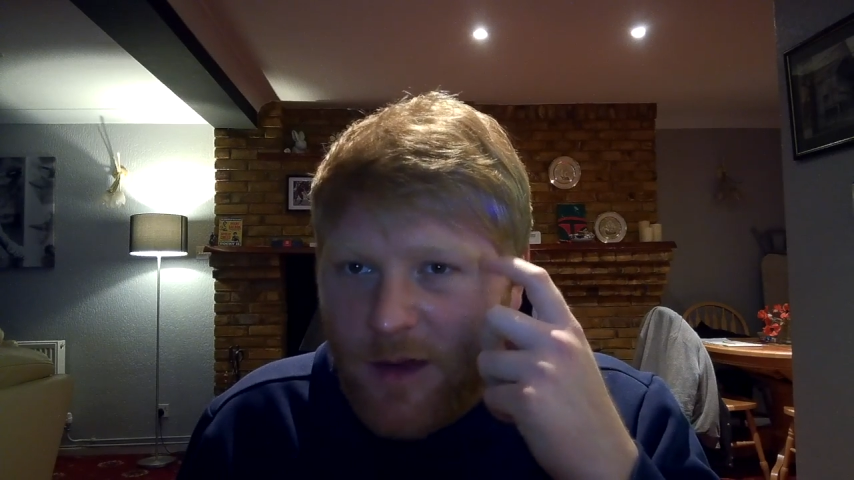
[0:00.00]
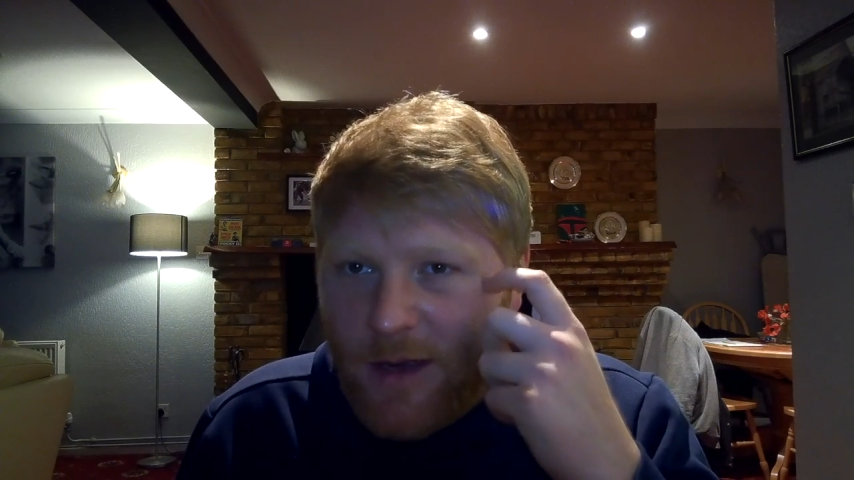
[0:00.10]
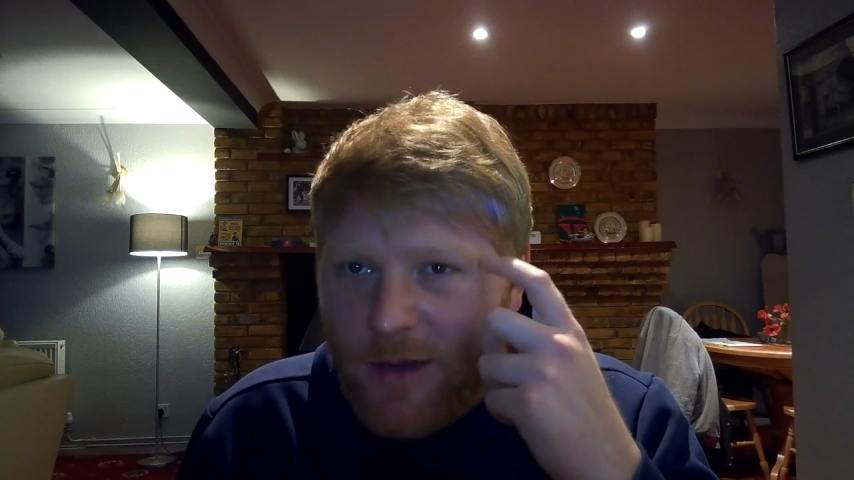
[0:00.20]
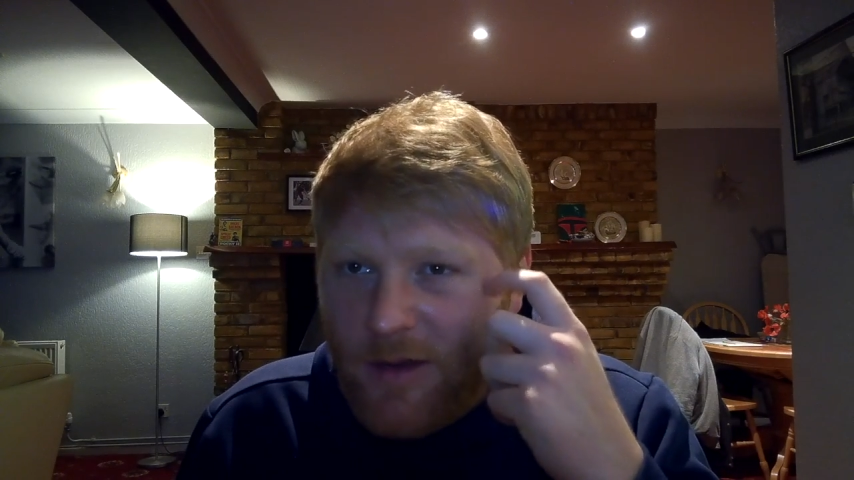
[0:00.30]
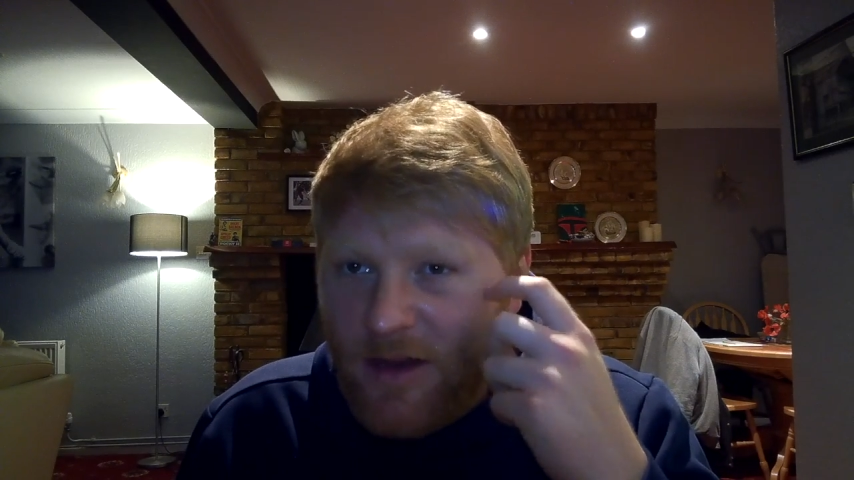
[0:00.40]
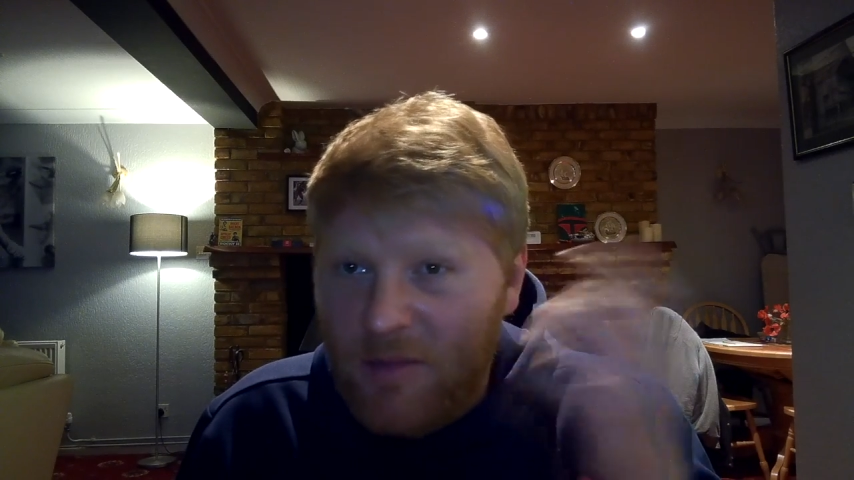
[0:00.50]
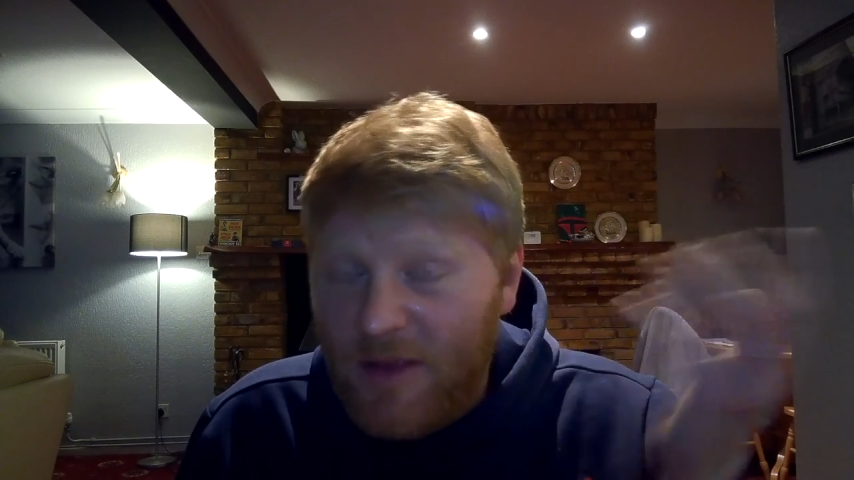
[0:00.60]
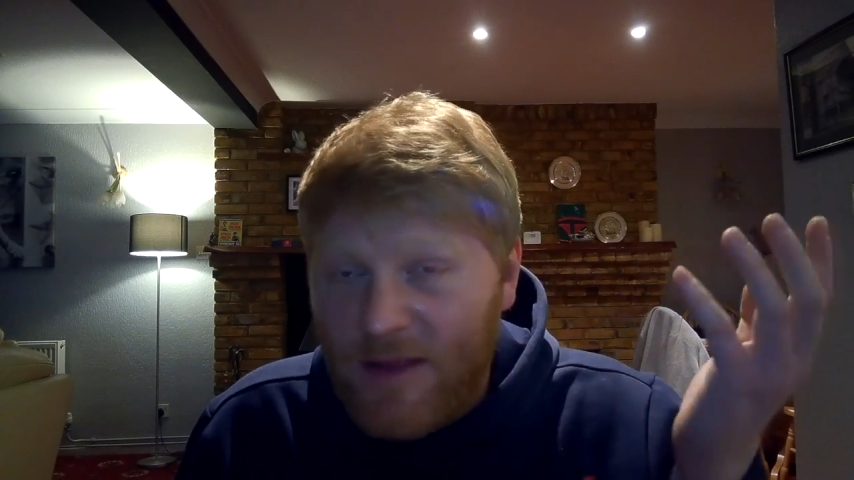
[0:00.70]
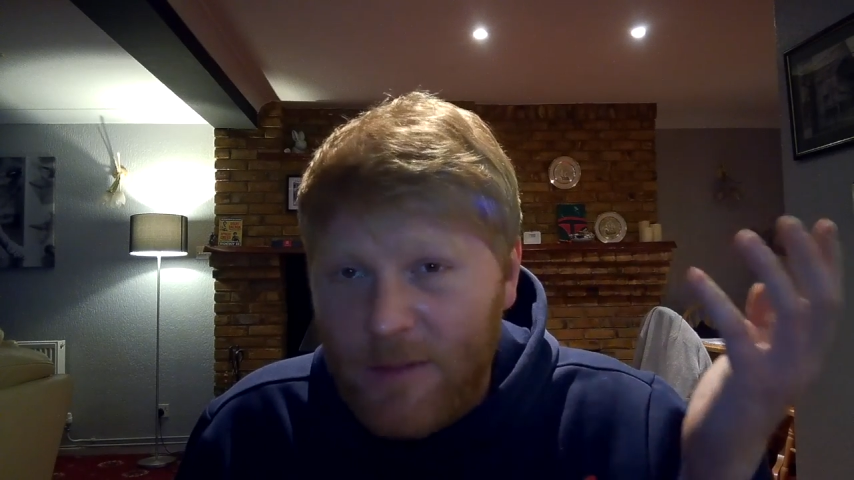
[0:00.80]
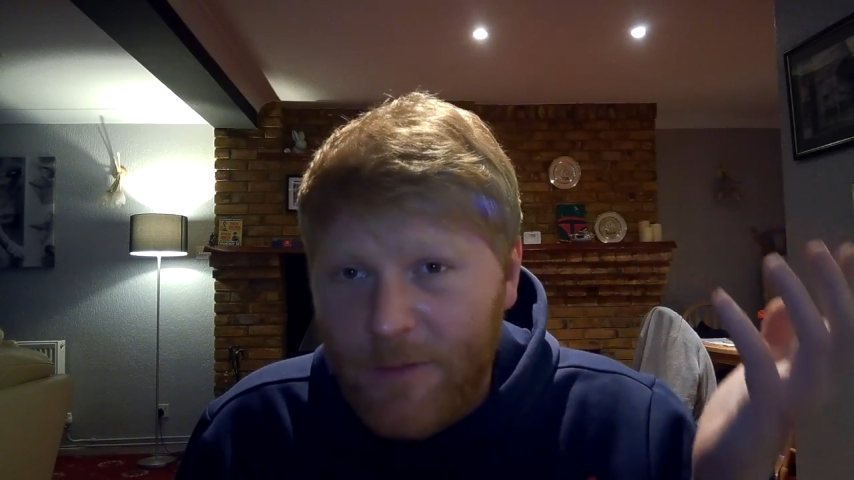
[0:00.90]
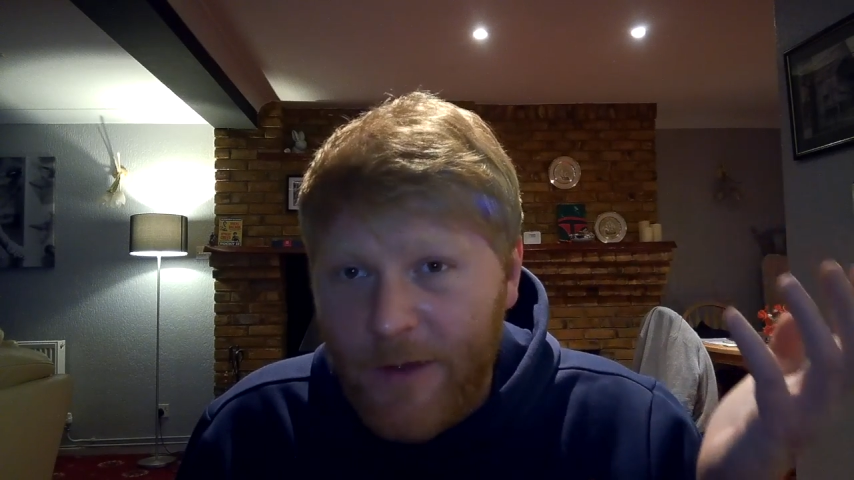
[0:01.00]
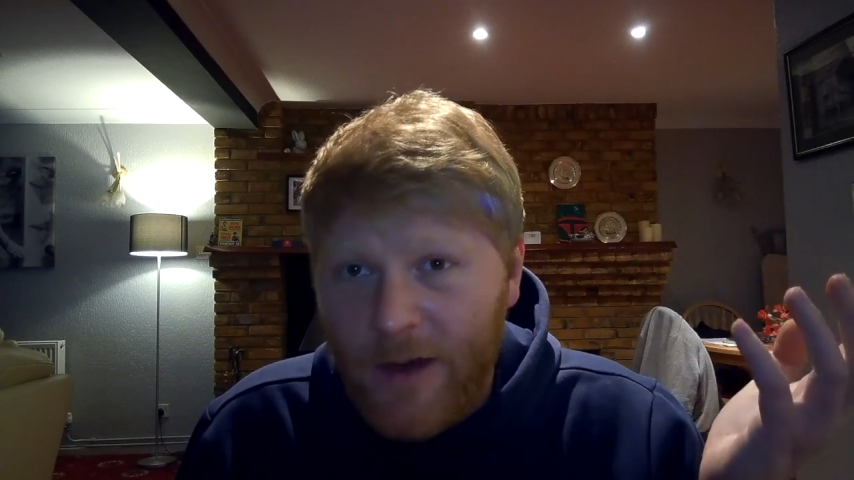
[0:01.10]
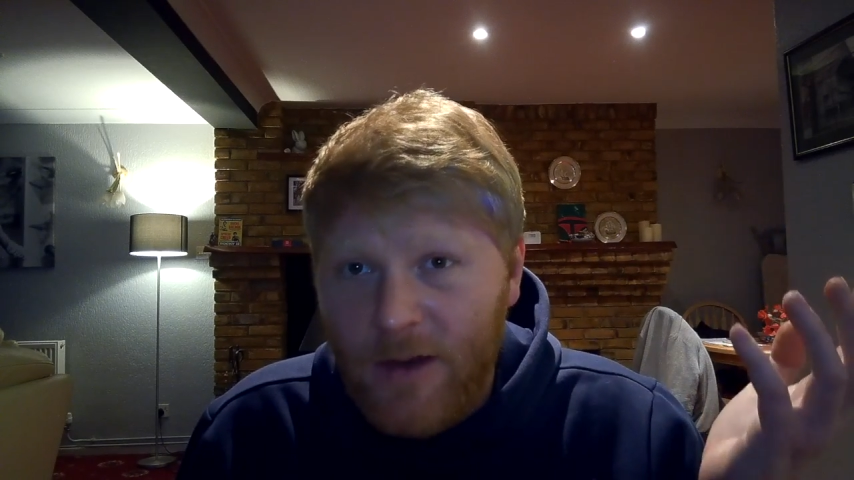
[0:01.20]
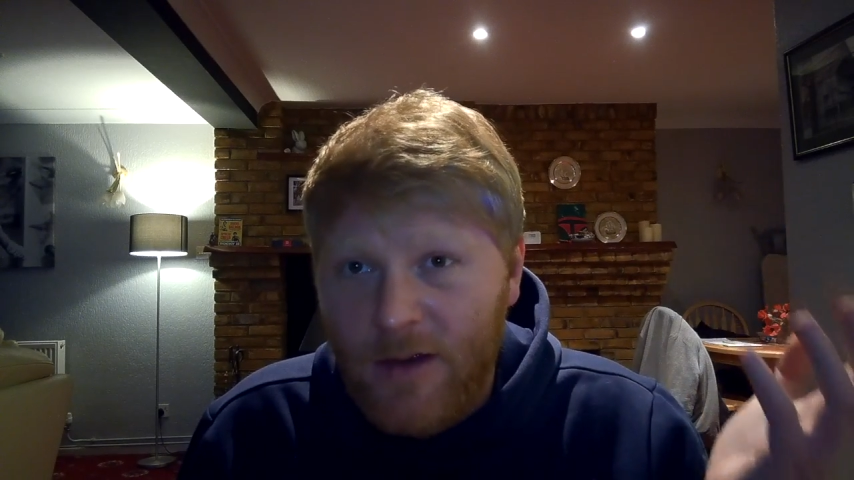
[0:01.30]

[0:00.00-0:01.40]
I, did I miss something?